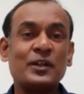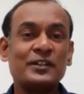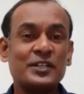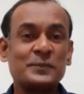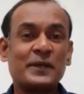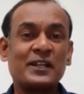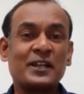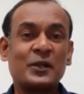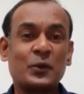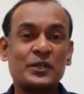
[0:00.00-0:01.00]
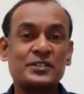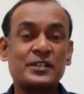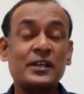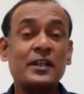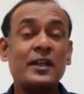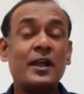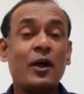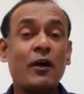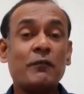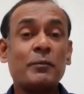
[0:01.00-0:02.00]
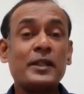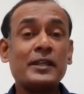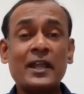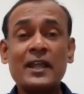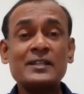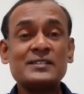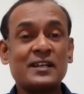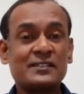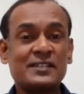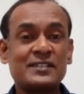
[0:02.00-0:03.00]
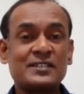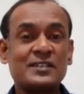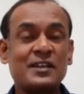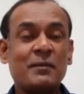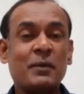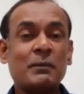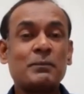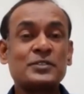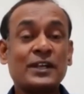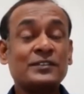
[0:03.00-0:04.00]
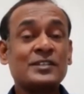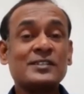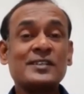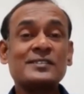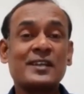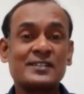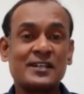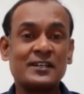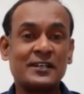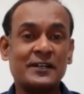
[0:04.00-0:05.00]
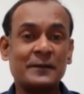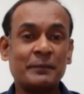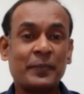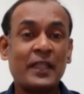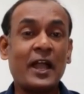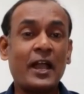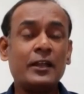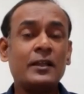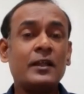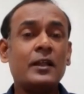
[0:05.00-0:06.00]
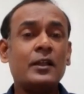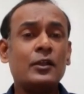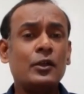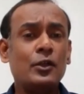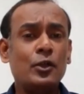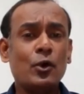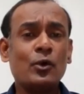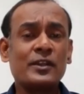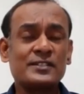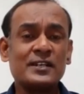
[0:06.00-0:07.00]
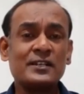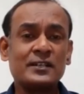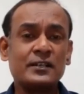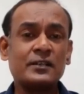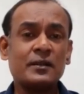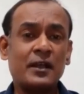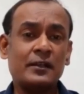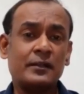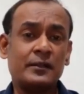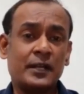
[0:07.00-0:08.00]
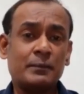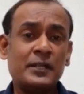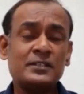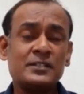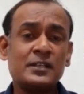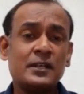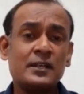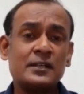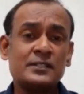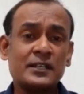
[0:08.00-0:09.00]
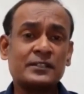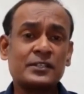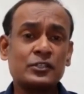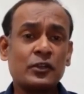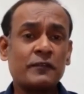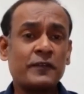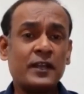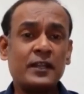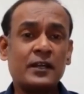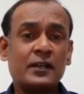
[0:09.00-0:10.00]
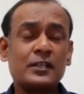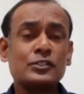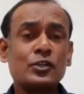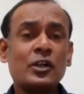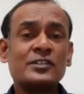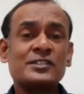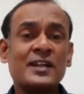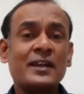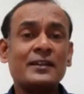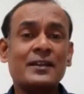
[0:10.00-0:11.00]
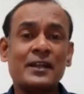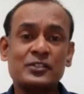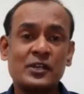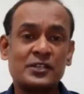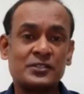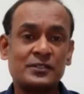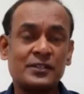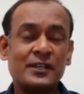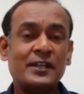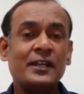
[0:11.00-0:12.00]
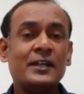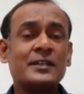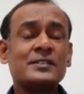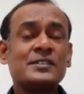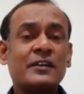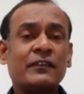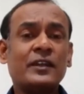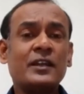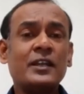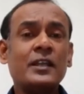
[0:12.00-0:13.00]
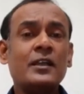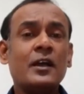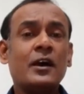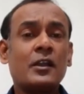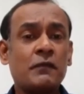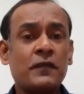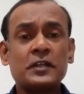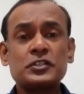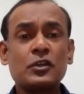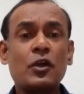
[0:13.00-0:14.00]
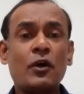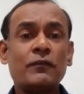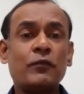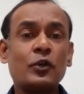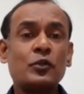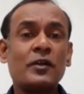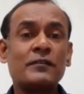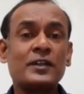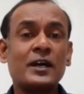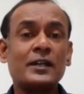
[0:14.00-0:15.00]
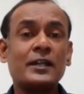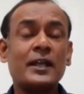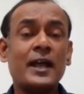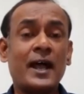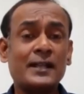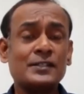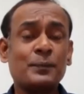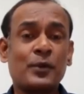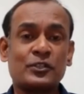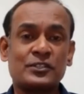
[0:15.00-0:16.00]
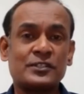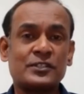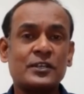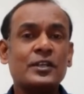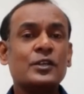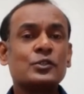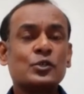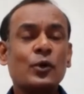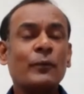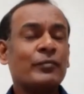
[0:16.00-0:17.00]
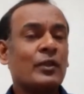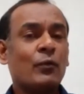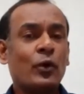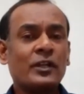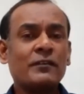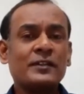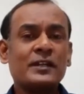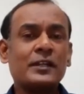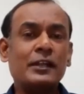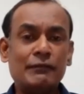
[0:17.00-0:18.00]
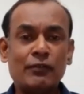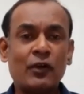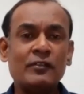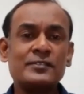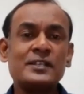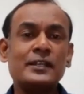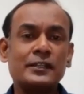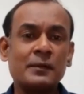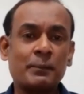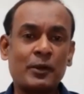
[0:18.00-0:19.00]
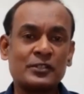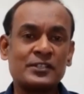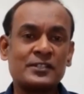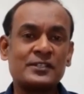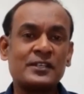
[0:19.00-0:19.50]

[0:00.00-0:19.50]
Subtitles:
this particular question of bringing in success, but success is a resultant, and no resultant, that means success or a failure, does not stand in isolation. It is definitely a reflection of what you have done as a process. So whatever that involves in the process